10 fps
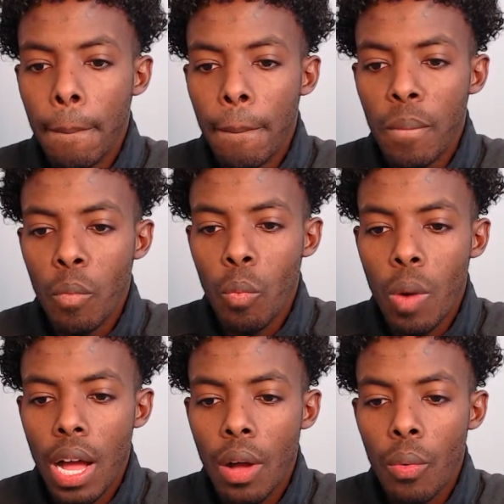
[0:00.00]

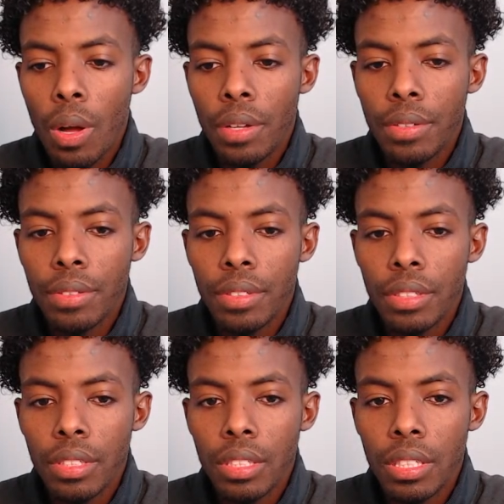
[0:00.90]
Wow.
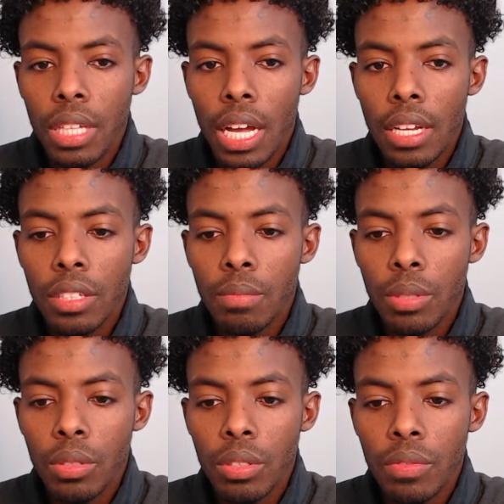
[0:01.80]
That is
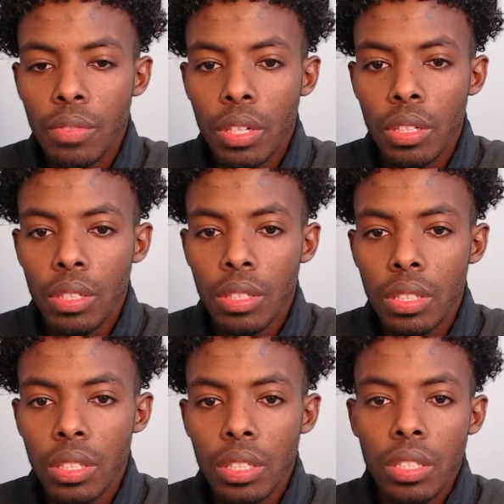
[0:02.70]
beautiful.
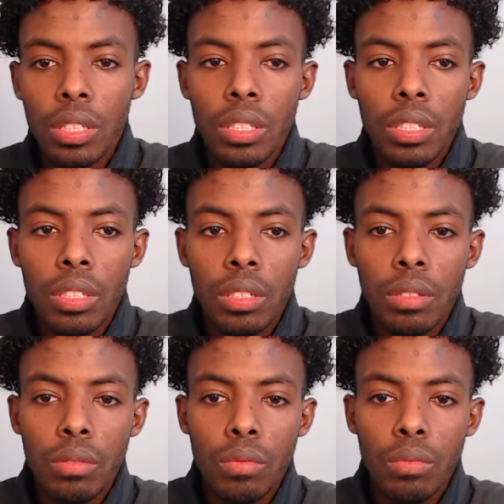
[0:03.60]

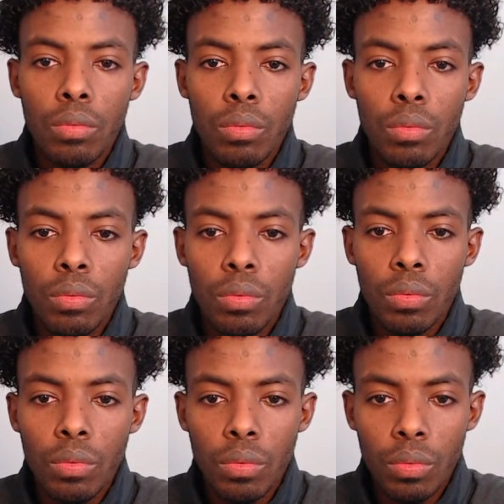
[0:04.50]
Ooh, ooh,
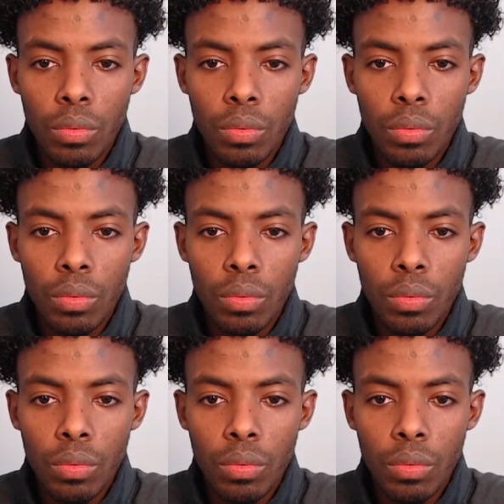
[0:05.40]
ooh.